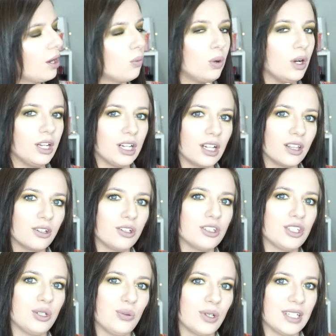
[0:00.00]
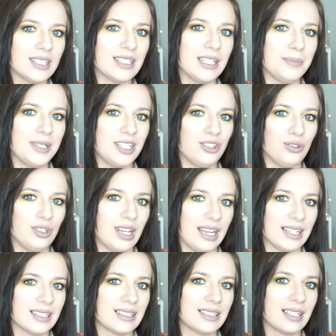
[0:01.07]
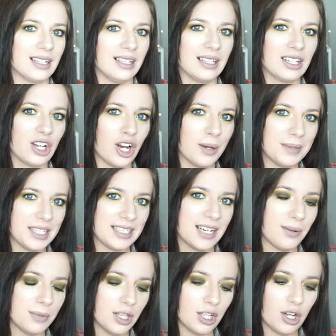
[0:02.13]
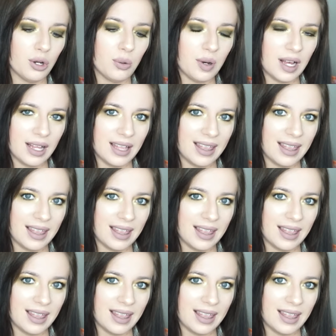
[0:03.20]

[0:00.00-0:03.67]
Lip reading: What color do you want to see me do next? Comment down below.